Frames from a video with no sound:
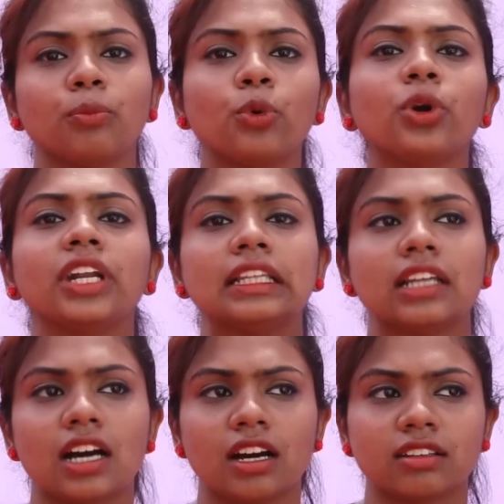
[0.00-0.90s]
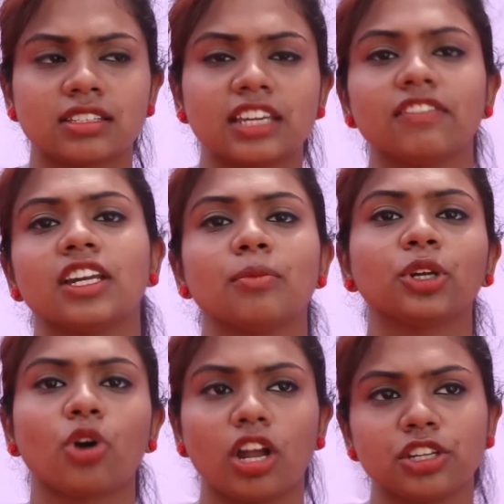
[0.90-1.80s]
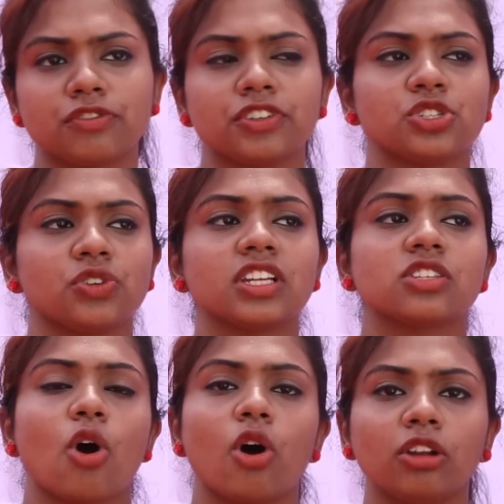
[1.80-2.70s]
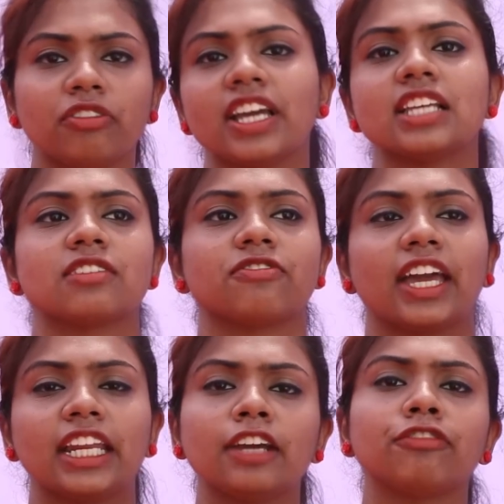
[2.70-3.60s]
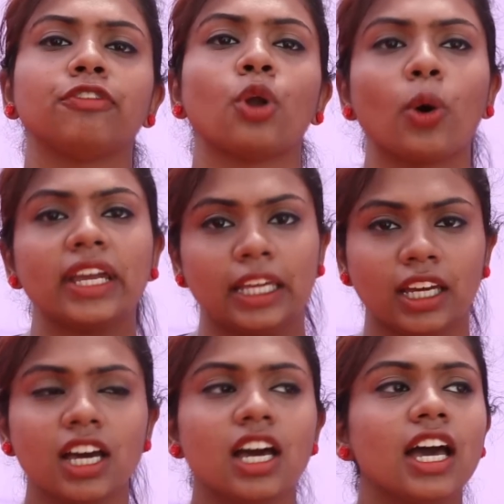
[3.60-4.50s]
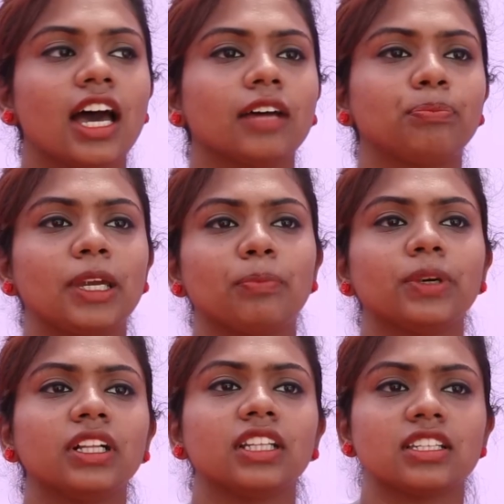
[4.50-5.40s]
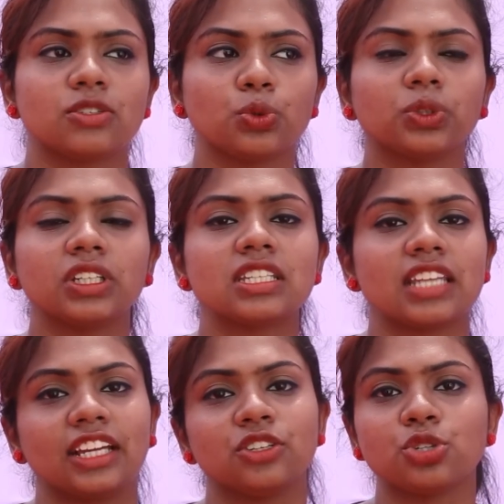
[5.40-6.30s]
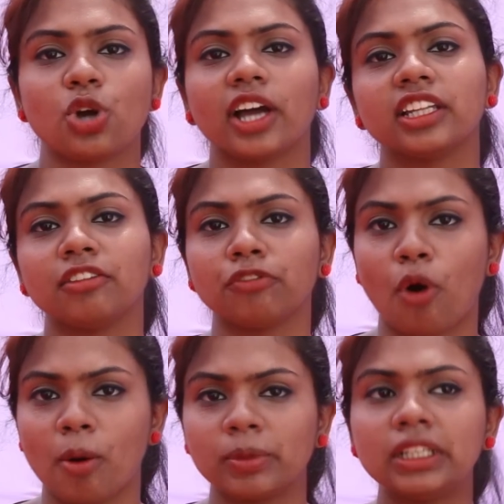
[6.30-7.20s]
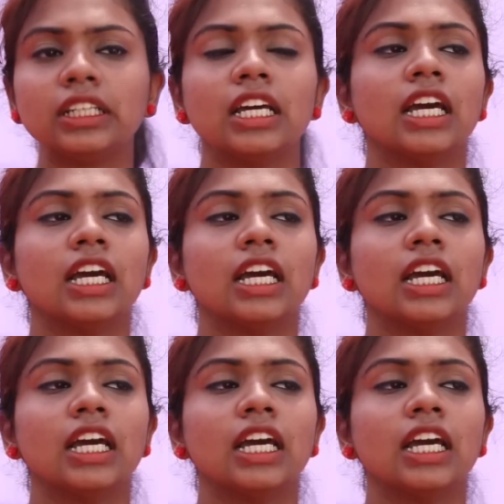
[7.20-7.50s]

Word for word: The mood in the C.V. Raman College of Engineering is always very flowy. People, the students, they enjoy the environment.